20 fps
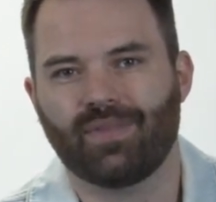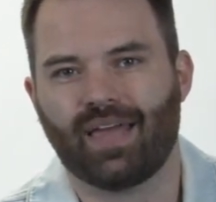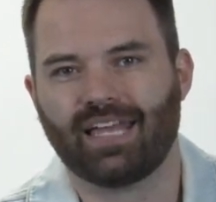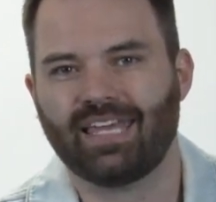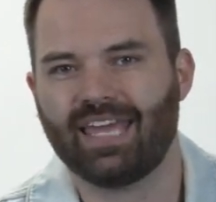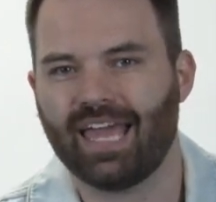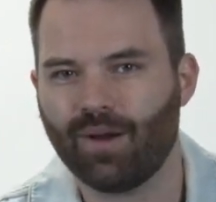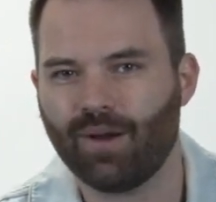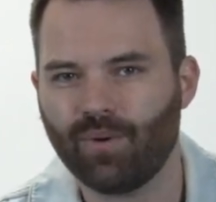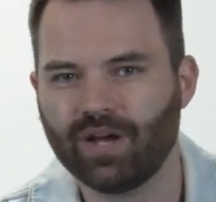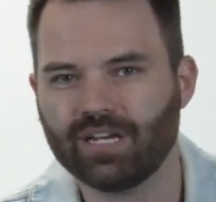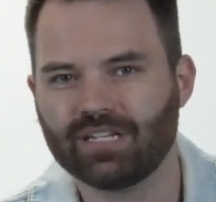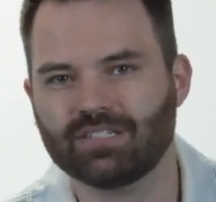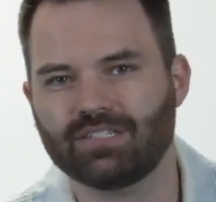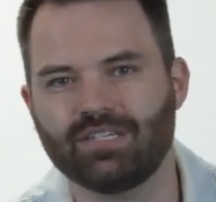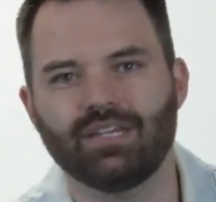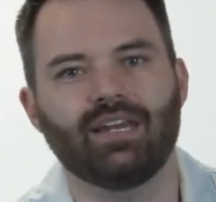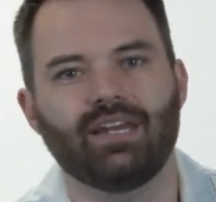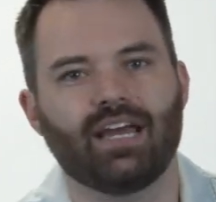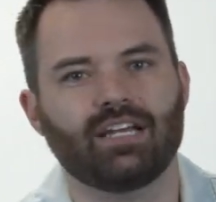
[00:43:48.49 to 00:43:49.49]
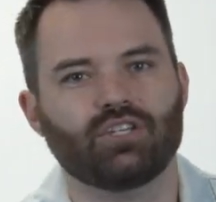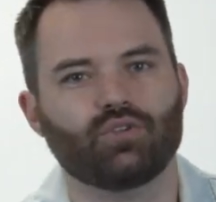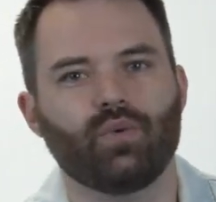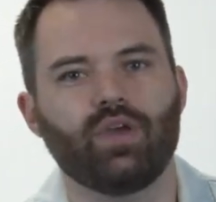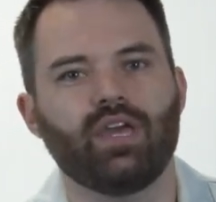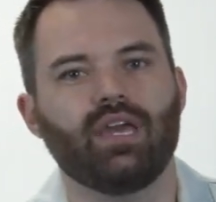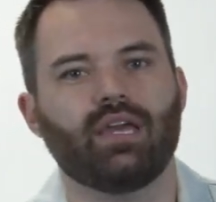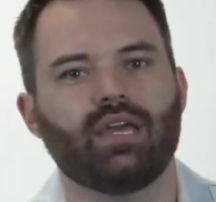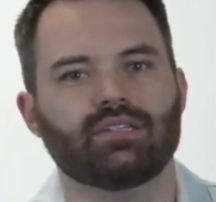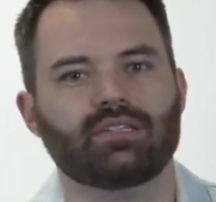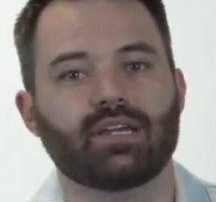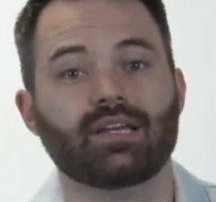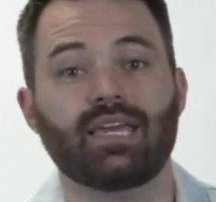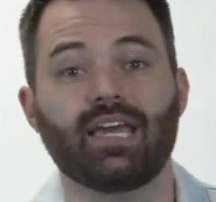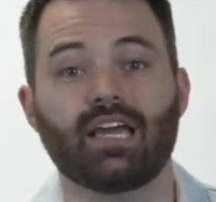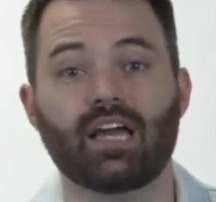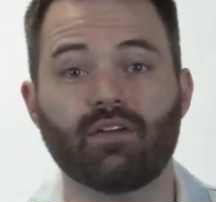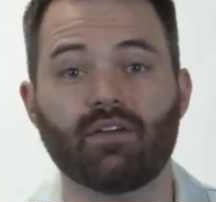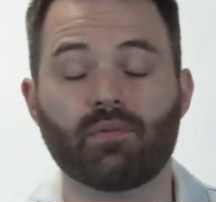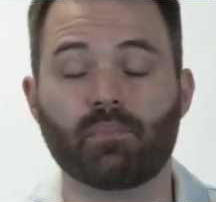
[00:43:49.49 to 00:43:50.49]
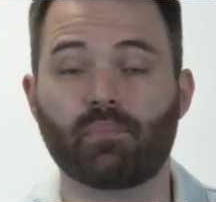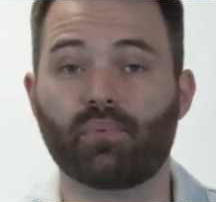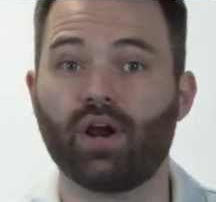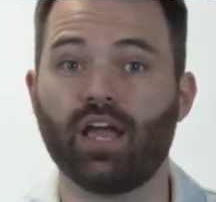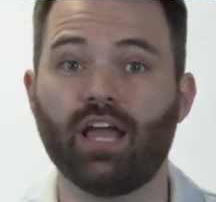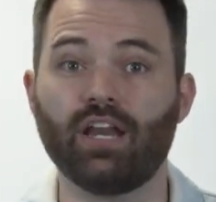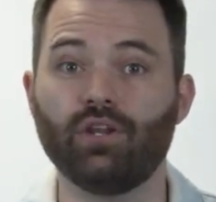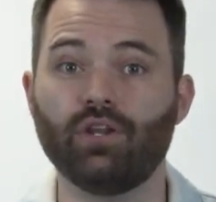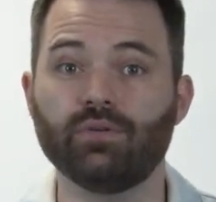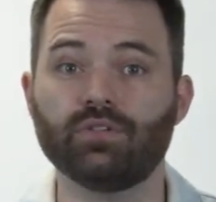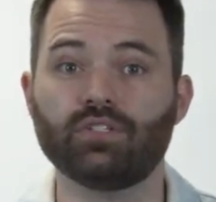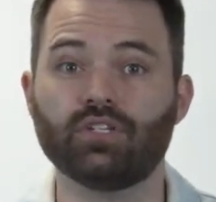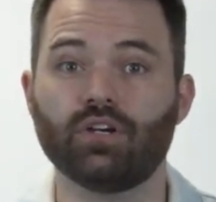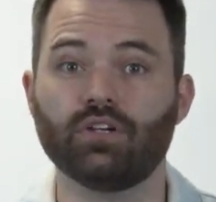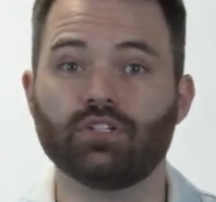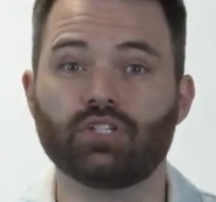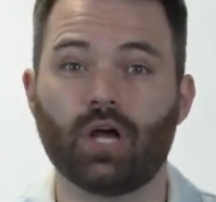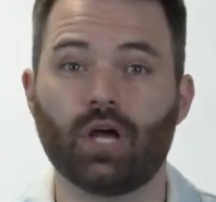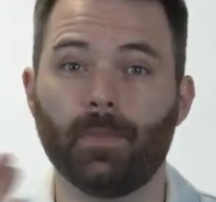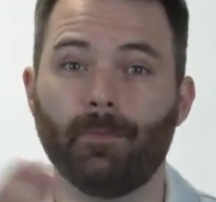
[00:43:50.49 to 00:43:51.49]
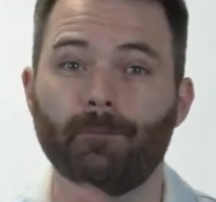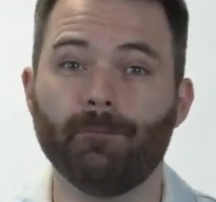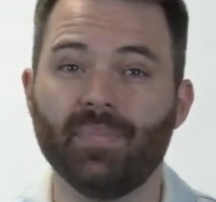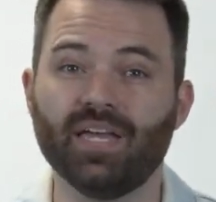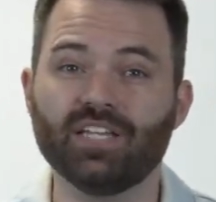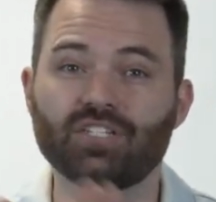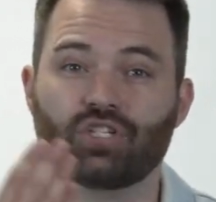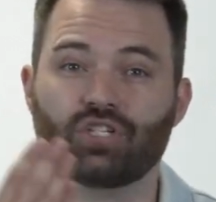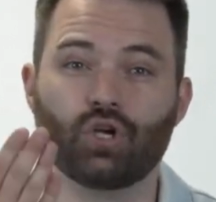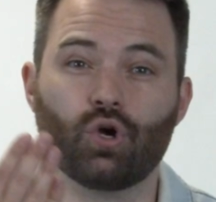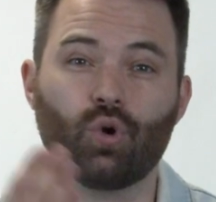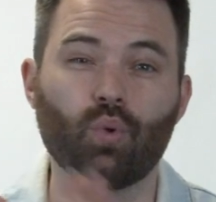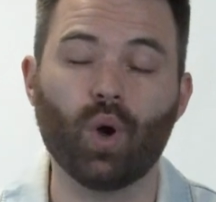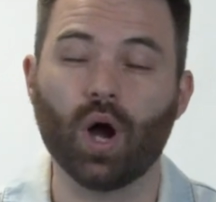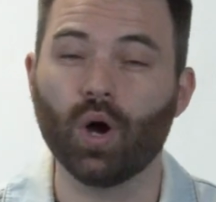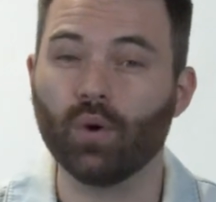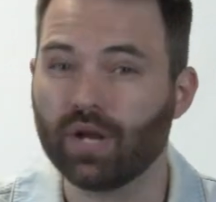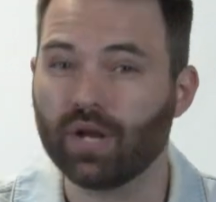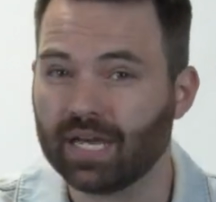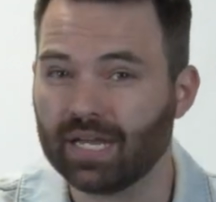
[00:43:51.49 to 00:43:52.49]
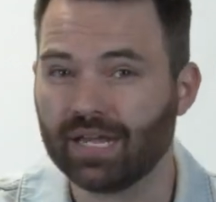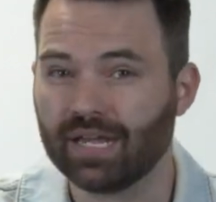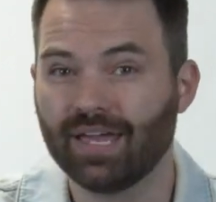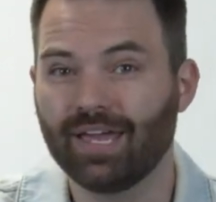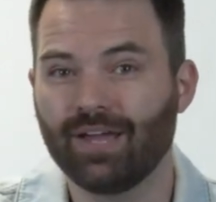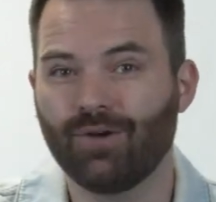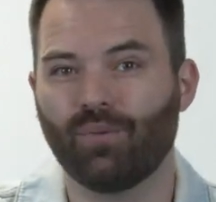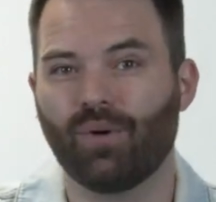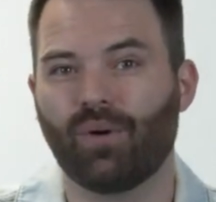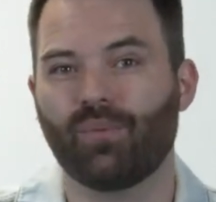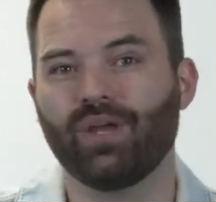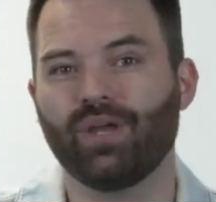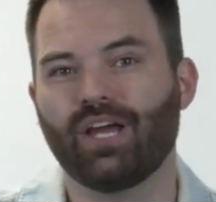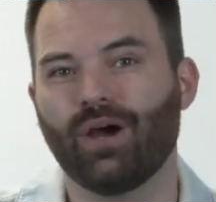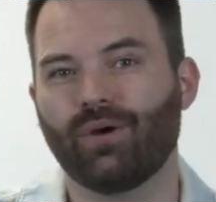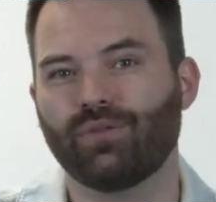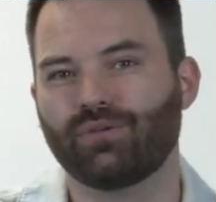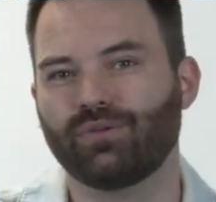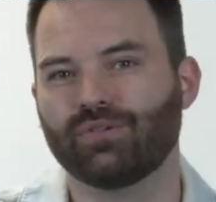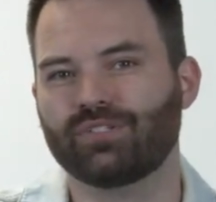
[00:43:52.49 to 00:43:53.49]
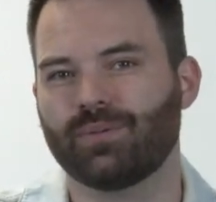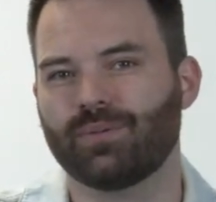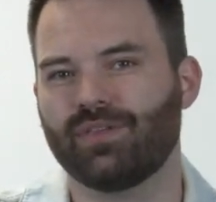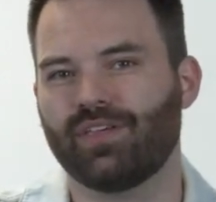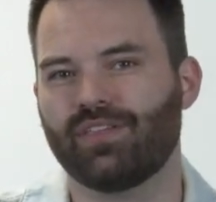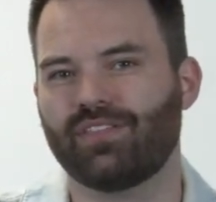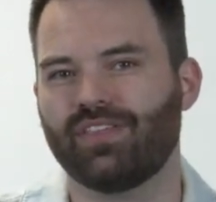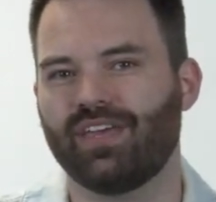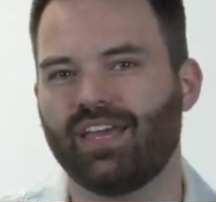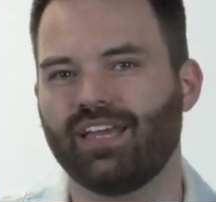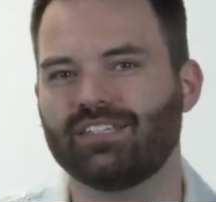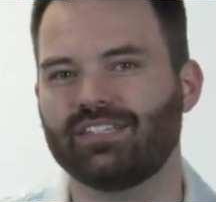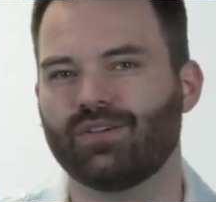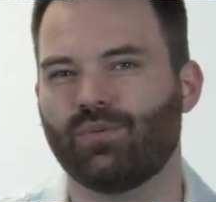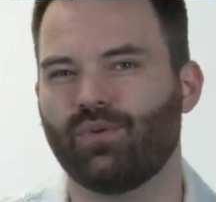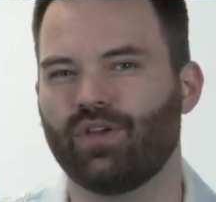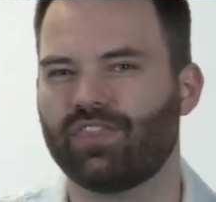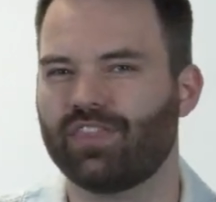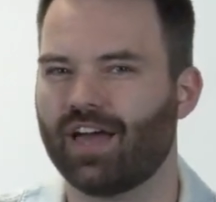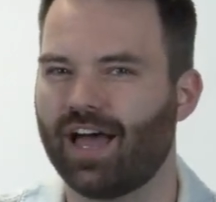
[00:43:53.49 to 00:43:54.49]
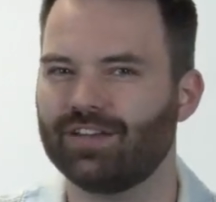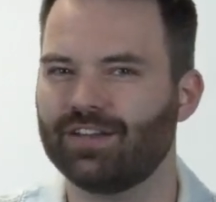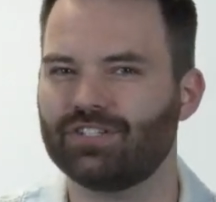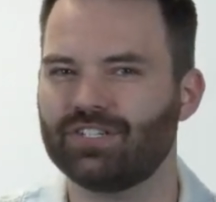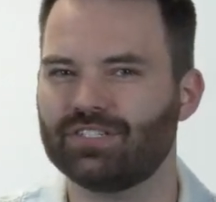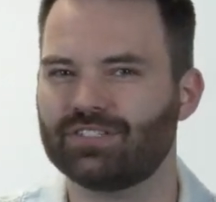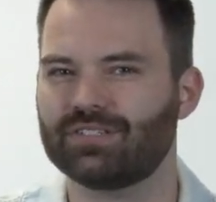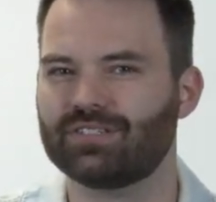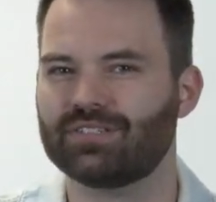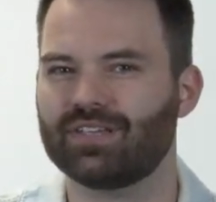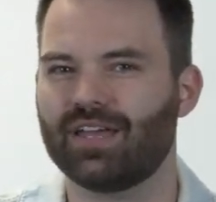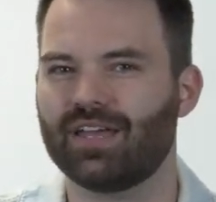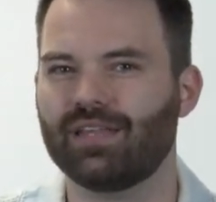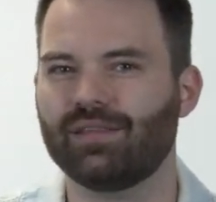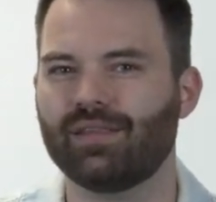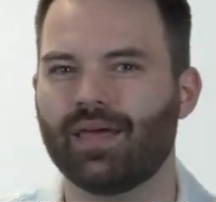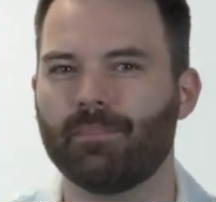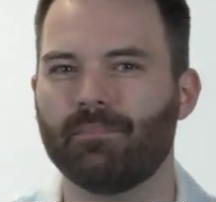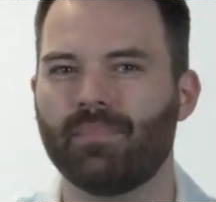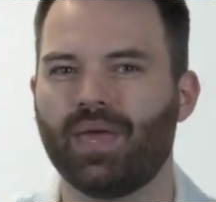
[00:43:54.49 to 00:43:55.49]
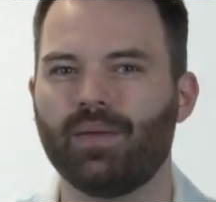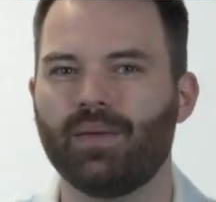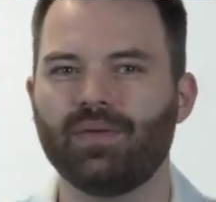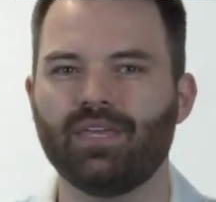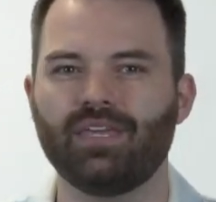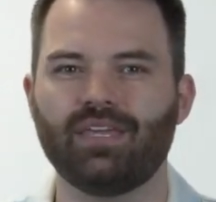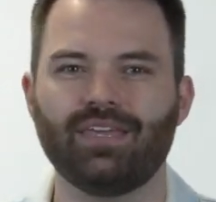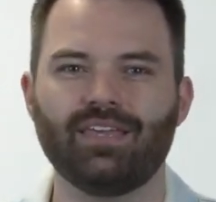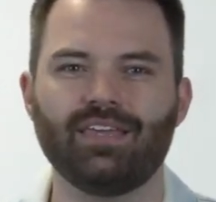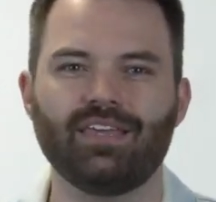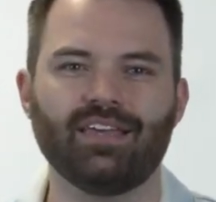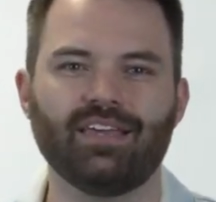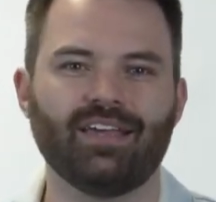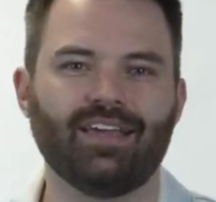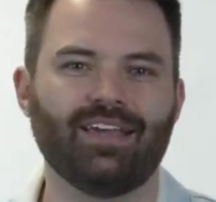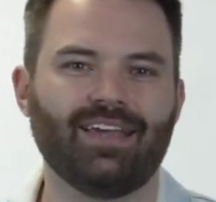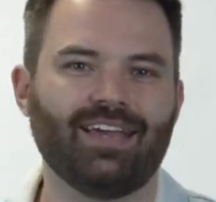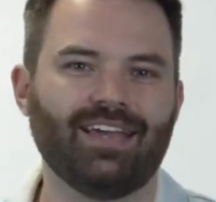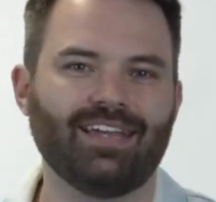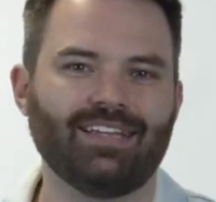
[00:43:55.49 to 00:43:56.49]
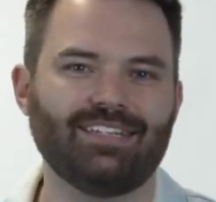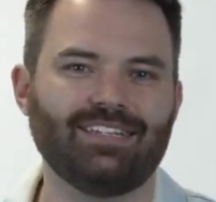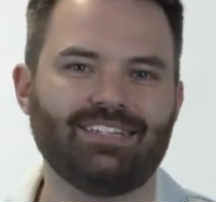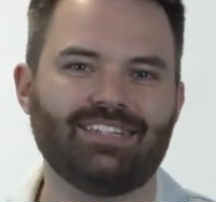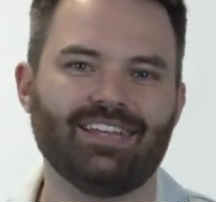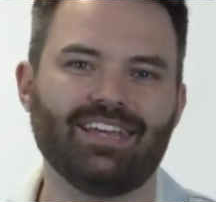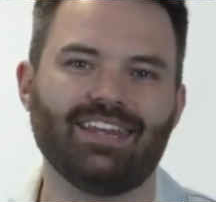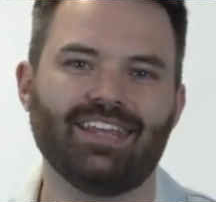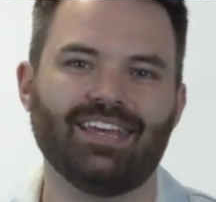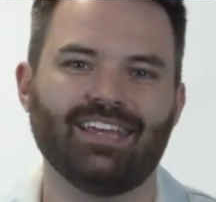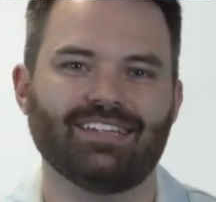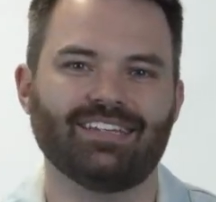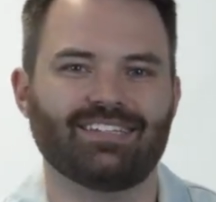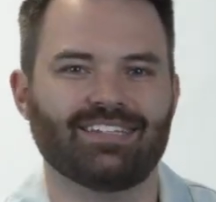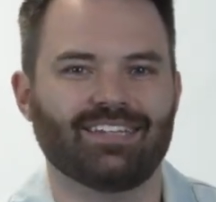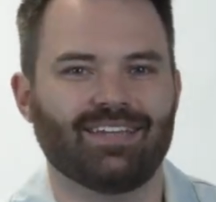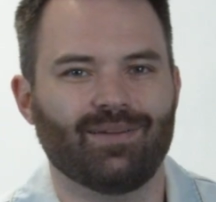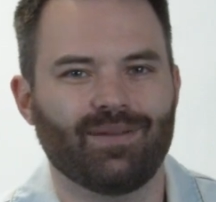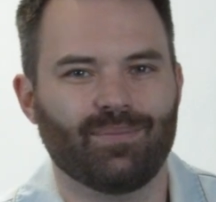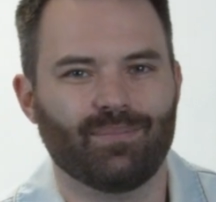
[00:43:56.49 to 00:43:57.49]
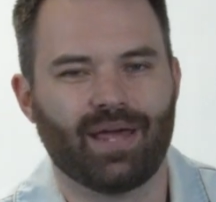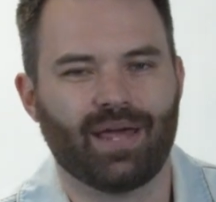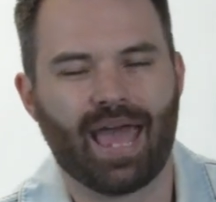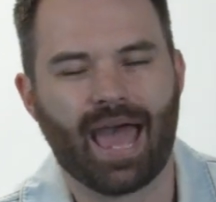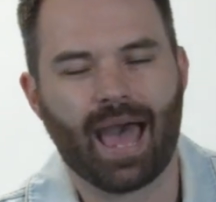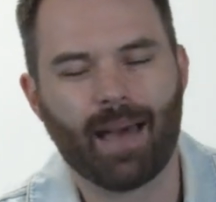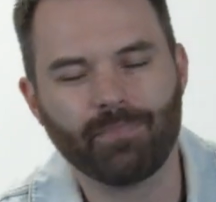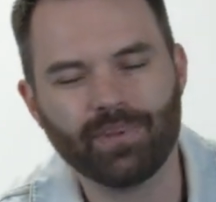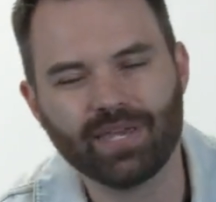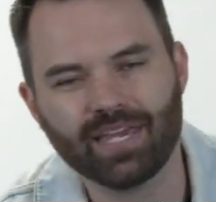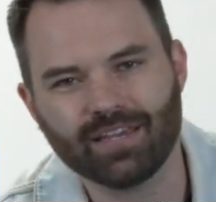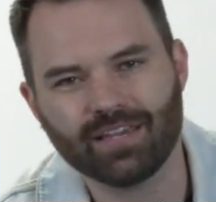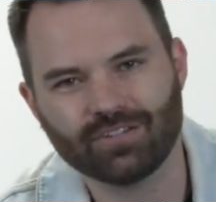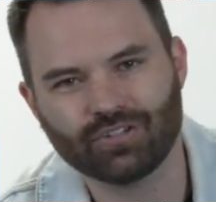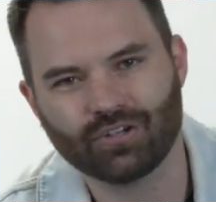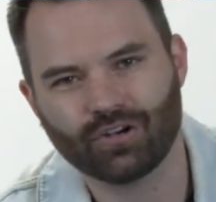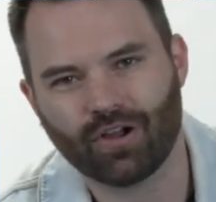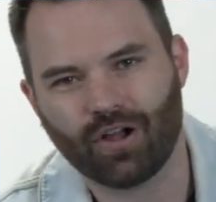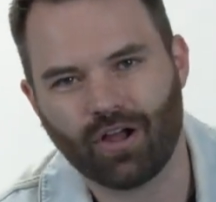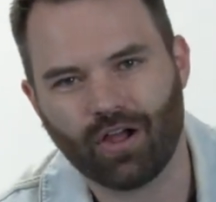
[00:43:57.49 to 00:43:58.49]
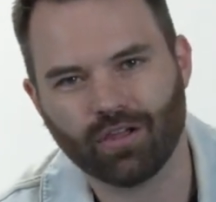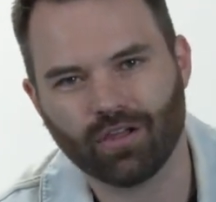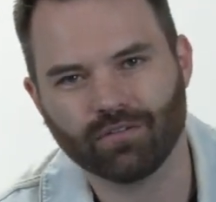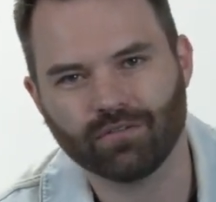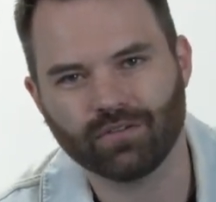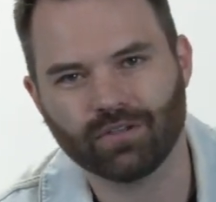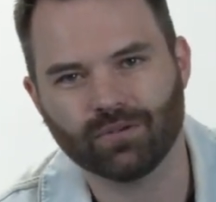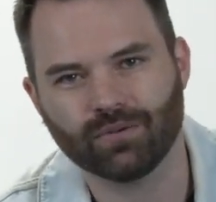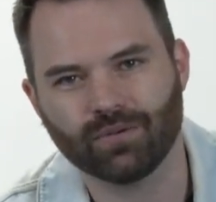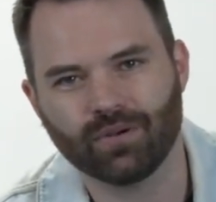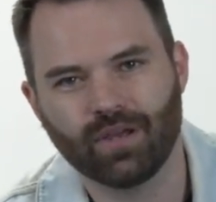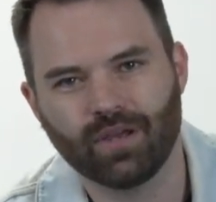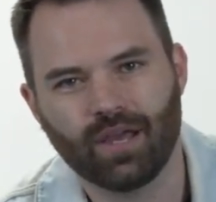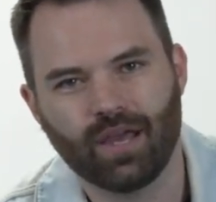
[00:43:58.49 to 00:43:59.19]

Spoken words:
I can't wait to see you next week as I kick off a brand new series called Misquoted, where we go through some of the things that we thought Jesus said that maybe he didn't. But happy Easter to all of you.